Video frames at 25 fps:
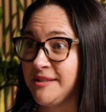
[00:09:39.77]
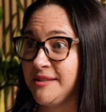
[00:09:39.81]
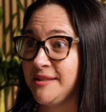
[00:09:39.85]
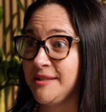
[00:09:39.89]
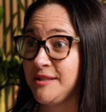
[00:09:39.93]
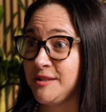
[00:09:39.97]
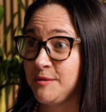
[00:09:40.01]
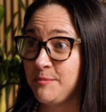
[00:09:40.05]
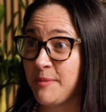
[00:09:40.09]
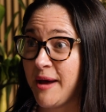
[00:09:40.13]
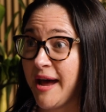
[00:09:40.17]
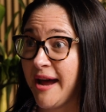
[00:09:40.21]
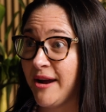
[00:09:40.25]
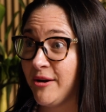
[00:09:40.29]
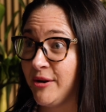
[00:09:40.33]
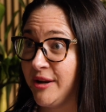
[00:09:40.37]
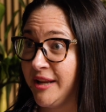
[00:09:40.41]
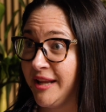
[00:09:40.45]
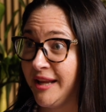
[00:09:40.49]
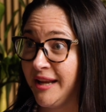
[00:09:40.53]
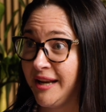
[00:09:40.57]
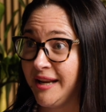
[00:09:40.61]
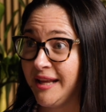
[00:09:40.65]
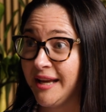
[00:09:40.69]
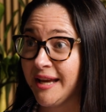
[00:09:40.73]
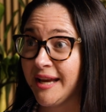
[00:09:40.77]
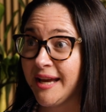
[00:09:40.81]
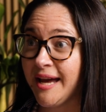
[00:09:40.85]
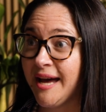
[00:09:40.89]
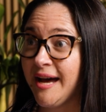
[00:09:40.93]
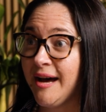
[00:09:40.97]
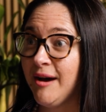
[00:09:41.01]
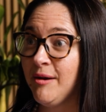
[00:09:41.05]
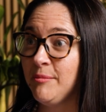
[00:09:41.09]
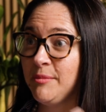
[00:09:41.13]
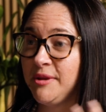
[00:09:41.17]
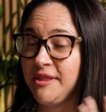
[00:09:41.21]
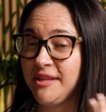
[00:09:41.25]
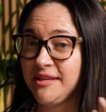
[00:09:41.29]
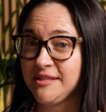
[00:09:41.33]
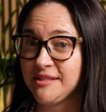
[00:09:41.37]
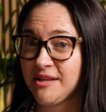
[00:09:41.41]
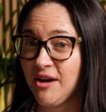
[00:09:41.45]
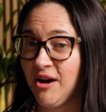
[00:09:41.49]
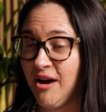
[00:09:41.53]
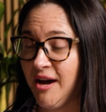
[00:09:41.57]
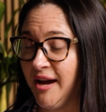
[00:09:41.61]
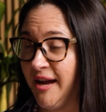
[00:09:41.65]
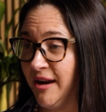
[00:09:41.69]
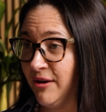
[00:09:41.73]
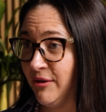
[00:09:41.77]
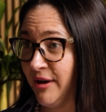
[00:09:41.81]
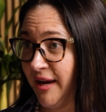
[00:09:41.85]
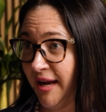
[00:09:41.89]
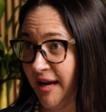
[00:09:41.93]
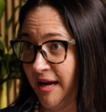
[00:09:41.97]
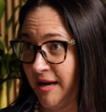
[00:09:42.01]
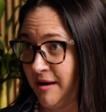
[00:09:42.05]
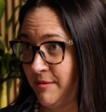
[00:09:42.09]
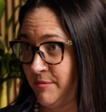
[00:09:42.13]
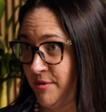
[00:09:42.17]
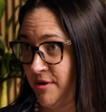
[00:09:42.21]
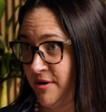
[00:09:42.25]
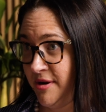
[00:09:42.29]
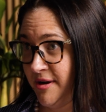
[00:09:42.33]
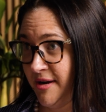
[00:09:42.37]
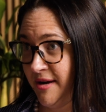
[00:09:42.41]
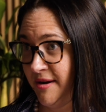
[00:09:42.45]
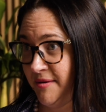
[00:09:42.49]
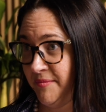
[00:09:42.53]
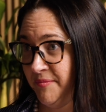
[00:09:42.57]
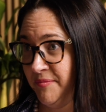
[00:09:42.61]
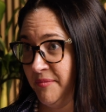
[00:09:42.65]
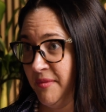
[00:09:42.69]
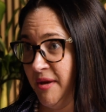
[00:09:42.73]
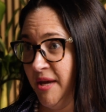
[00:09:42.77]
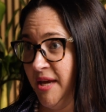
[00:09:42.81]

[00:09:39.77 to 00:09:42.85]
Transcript: a disparity in income and there's a higher income earner.